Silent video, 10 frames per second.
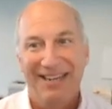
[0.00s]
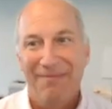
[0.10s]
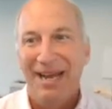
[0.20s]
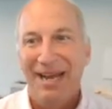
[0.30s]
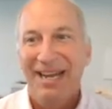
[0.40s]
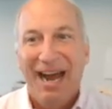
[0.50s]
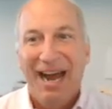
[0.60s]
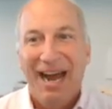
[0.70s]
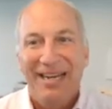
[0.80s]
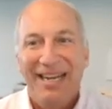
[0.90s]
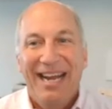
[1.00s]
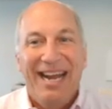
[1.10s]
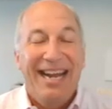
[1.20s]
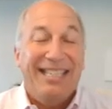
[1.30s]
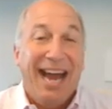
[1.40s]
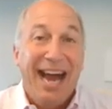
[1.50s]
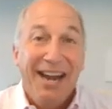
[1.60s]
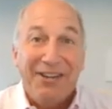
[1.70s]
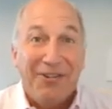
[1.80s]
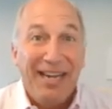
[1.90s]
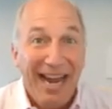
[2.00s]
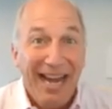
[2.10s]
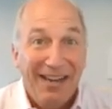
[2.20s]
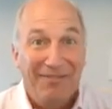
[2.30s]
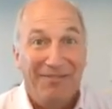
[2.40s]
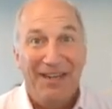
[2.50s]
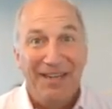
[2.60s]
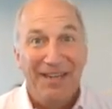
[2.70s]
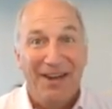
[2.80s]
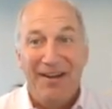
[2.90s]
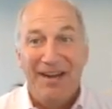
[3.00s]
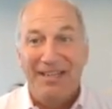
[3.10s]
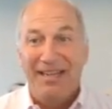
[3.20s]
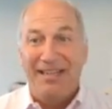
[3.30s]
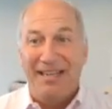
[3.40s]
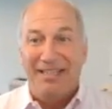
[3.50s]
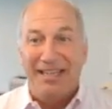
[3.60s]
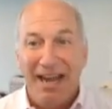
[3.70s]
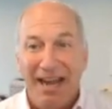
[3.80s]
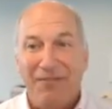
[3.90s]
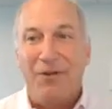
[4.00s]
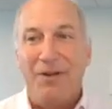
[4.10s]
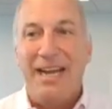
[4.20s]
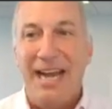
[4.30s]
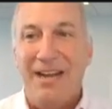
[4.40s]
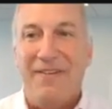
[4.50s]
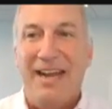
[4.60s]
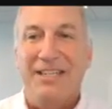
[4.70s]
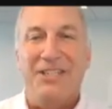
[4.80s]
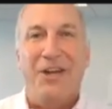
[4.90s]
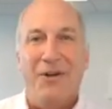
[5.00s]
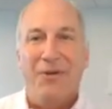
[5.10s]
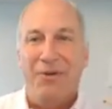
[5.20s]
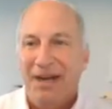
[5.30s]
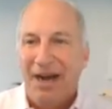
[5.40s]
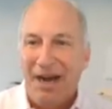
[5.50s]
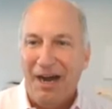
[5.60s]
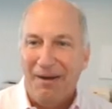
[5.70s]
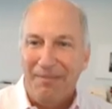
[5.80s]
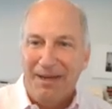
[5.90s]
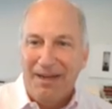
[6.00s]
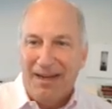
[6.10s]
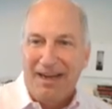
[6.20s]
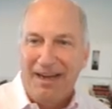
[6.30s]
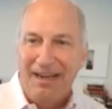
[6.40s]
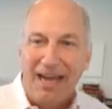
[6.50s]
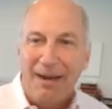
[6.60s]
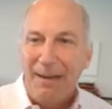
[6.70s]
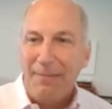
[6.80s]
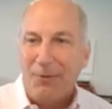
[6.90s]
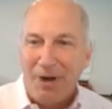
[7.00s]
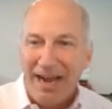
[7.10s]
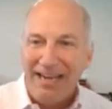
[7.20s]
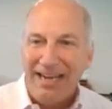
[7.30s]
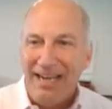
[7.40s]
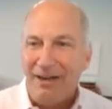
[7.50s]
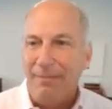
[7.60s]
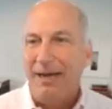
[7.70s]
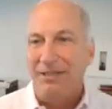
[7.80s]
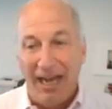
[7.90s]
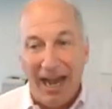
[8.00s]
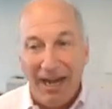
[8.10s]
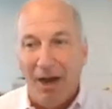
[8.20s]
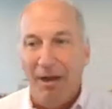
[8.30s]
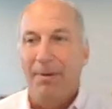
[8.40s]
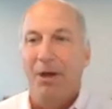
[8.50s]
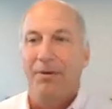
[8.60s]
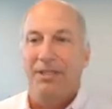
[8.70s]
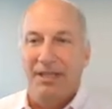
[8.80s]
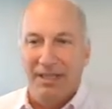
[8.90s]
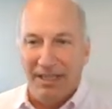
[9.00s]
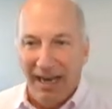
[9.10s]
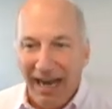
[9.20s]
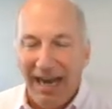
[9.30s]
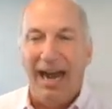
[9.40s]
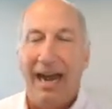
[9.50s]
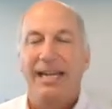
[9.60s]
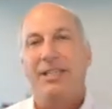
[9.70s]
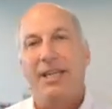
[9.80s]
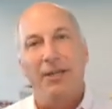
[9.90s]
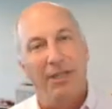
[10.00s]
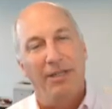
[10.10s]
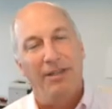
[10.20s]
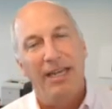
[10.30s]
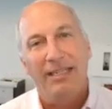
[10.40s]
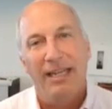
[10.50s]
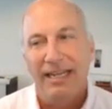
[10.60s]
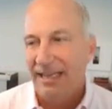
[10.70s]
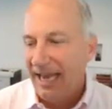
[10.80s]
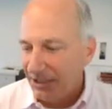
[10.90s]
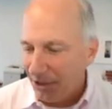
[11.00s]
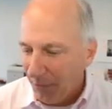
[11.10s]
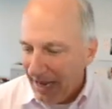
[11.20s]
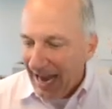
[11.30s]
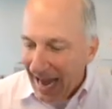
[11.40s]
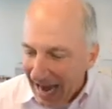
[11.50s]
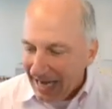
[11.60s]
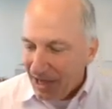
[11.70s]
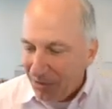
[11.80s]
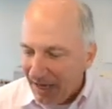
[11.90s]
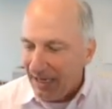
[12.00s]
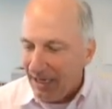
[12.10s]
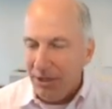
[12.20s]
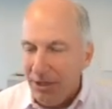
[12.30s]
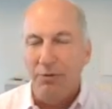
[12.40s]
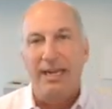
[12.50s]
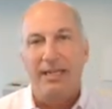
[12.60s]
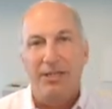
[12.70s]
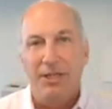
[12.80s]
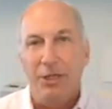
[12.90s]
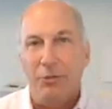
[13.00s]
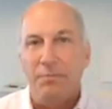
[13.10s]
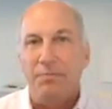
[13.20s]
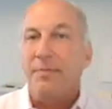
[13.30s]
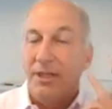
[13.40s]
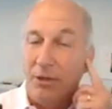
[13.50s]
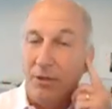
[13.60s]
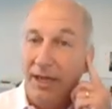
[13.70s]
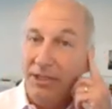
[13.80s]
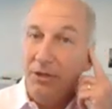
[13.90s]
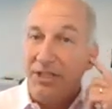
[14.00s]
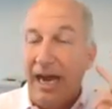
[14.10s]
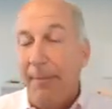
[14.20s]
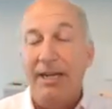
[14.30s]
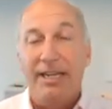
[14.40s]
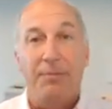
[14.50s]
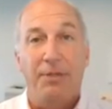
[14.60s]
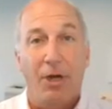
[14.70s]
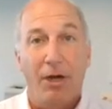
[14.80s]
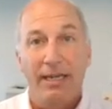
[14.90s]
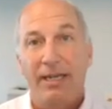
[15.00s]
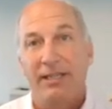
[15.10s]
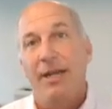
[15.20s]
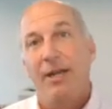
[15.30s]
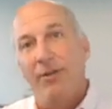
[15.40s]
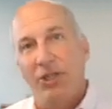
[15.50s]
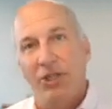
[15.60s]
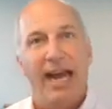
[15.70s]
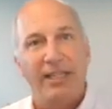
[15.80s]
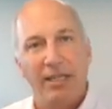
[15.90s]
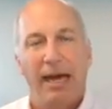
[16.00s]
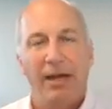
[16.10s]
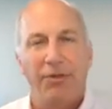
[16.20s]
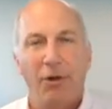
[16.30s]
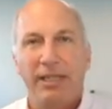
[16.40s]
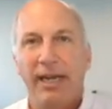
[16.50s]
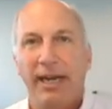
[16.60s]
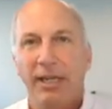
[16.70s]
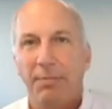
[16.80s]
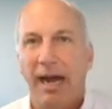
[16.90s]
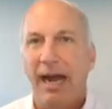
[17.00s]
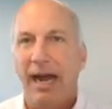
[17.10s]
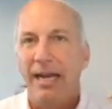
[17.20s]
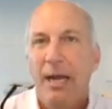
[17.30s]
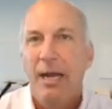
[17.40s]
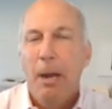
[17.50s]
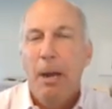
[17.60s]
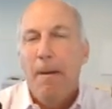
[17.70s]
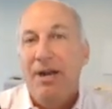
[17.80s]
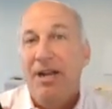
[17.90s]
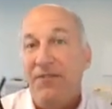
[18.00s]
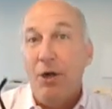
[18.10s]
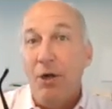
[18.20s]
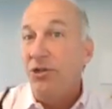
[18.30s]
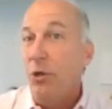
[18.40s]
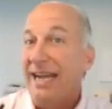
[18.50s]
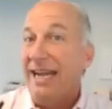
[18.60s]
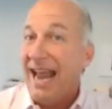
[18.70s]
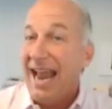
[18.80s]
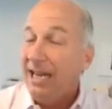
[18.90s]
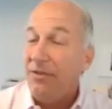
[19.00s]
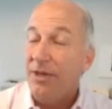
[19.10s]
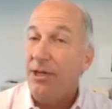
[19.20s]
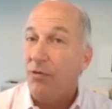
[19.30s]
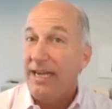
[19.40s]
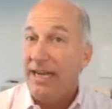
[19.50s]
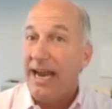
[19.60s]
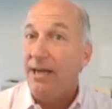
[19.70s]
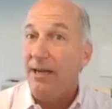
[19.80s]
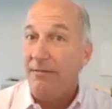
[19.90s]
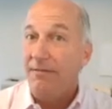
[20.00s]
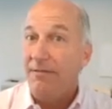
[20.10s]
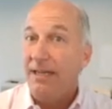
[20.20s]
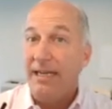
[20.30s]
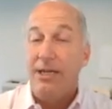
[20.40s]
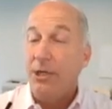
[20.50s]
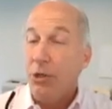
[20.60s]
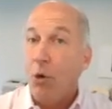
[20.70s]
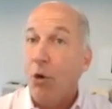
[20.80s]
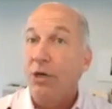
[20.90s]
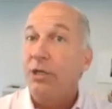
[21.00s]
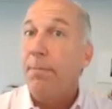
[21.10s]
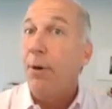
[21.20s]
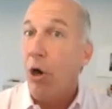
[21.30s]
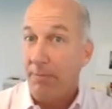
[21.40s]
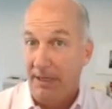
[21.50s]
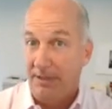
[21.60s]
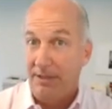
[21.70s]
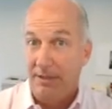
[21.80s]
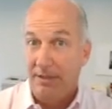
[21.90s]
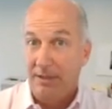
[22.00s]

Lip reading: But I mean, it's kind of creative, it's kind of creative. And so, got people writing in here about sign-on bonuses and AI skills and things like that. So anything you can do. So let's do this. I'm going to keep talking because I know the chat's about 30 seconds behind. But if you're doing anything creative in your department,